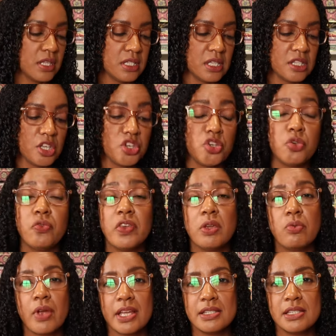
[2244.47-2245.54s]
This is a U V
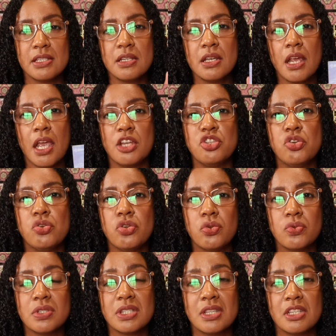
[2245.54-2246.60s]
resin, and you
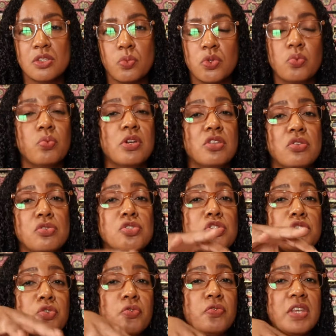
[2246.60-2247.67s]
use this with one of those
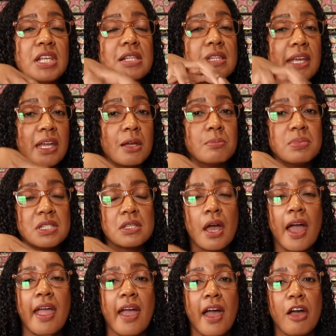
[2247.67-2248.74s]
U V lamps.
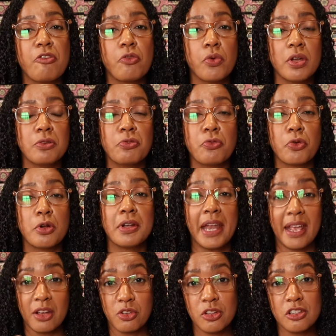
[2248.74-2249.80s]
I have one for
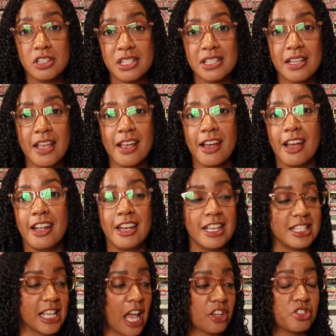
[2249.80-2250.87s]
nails, and
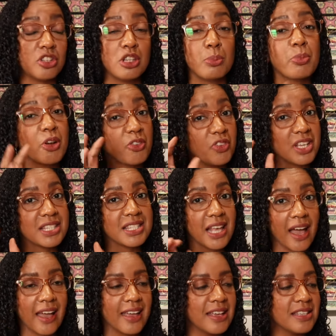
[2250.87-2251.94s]
it's actually the perfect
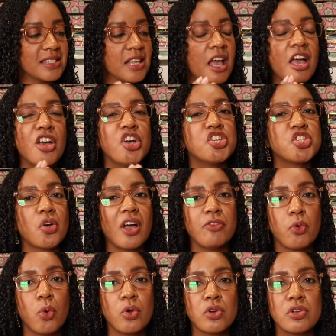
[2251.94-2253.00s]
size. So
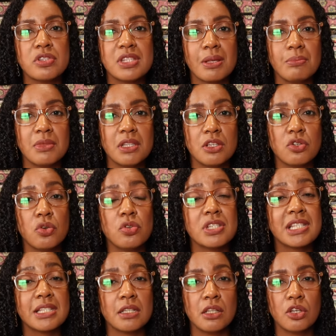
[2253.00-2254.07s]
I've ordered some little
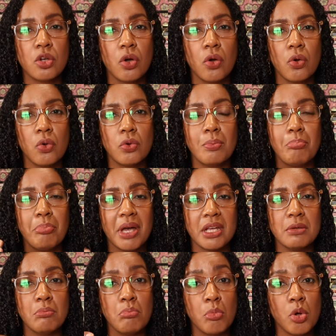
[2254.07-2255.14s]
silicone
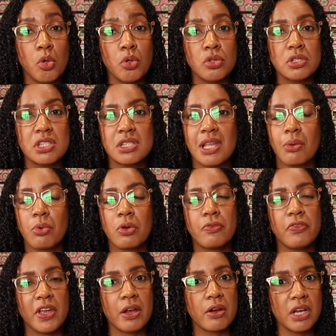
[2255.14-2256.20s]
button molds that were
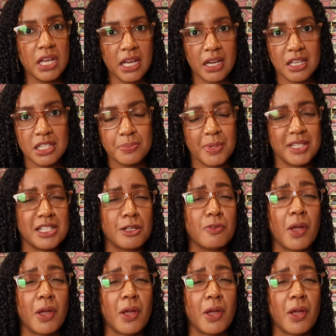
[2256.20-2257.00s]
very inexpensive.